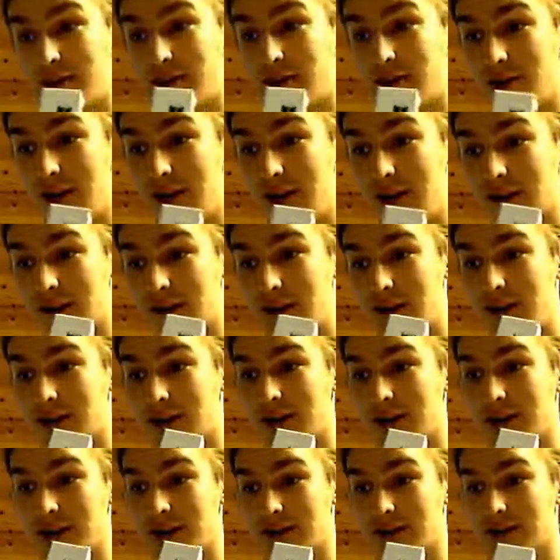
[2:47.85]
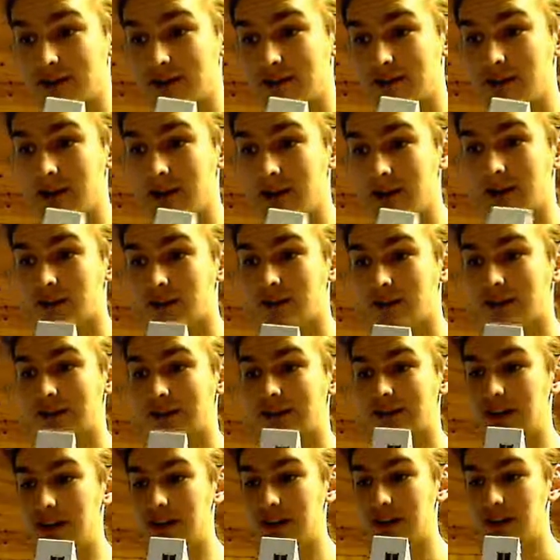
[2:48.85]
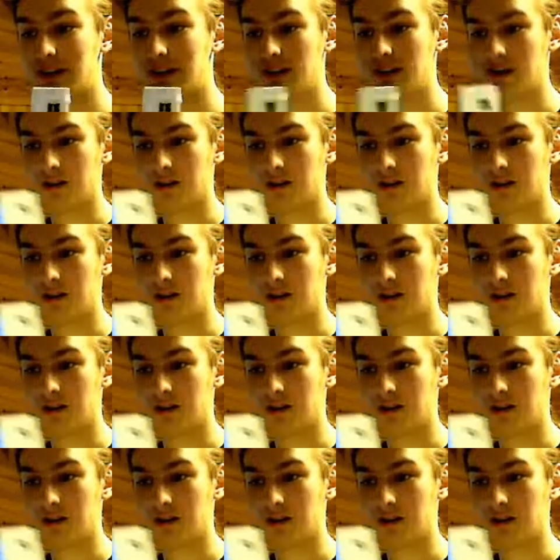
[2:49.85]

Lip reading: internet connection thing, and as you can see,